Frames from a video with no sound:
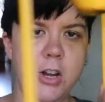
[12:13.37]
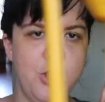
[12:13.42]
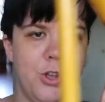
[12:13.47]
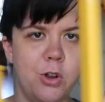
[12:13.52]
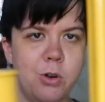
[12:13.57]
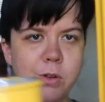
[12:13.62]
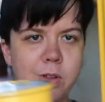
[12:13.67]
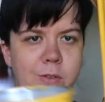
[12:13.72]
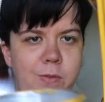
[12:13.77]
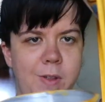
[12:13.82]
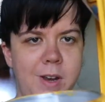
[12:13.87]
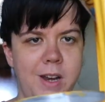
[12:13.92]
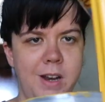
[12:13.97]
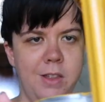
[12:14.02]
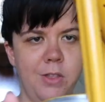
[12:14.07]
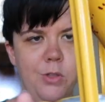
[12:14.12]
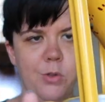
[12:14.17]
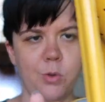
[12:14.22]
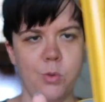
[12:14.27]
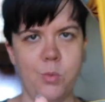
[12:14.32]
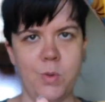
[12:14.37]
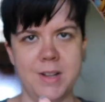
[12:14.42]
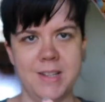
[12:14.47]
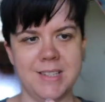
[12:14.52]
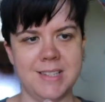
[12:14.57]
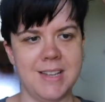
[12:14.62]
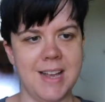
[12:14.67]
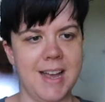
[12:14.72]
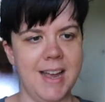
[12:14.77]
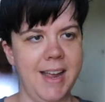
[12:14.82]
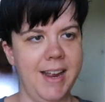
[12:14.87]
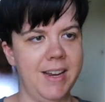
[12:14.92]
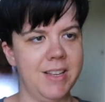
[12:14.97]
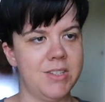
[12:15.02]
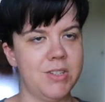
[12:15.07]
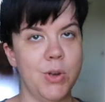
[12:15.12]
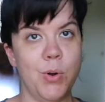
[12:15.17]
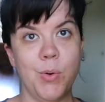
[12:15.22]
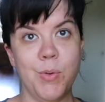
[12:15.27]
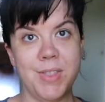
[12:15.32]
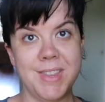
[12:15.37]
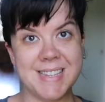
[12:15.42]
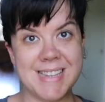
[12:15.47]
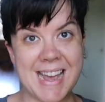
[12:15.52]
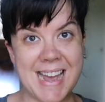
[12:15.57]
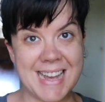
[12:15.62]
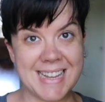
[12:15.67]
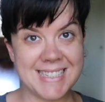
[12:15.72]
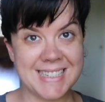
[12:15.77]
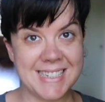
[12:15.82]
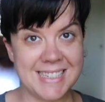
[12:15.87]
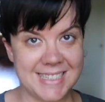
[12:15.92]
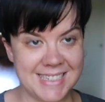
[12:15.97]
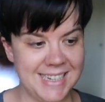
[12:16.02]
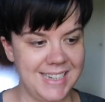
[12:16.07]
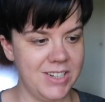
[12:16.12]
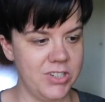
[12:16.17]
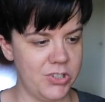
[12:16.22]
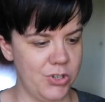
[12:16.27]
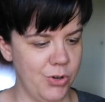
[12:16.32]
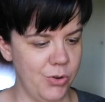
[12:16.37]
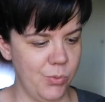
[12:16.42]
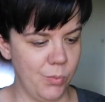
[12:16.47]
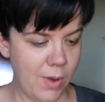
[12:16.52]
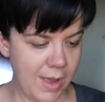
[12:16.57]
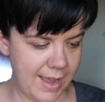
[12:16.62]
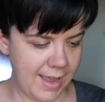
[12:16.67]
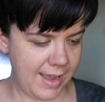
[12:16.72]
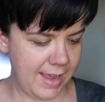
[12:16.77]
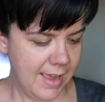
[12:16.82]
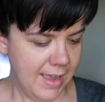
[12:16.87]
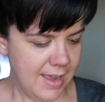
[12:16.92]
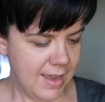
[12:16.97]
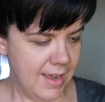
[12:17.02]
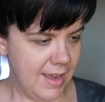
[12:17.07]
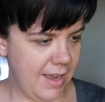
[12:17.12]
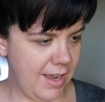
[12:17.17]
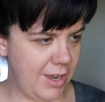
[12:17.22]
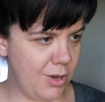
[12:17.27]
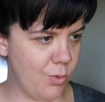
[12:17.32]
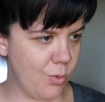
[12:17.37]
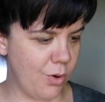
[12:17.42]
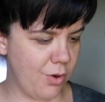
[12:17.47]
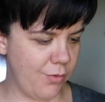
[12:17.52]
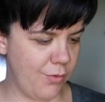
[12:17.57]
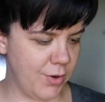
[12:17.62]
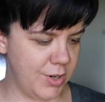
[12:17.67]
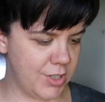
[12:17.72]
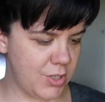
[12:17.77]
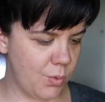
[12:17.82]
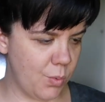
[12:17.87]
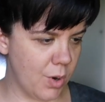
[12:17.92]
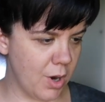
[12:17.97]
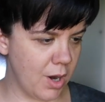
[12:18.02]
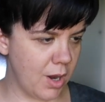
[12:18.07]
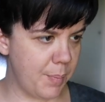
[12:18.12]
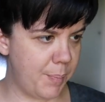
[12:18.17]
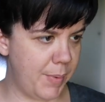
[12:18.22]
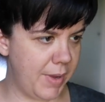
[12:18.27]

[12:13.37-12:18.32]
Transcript: You can only fit it in through one side. So this has to sit a certain way in order for it to work.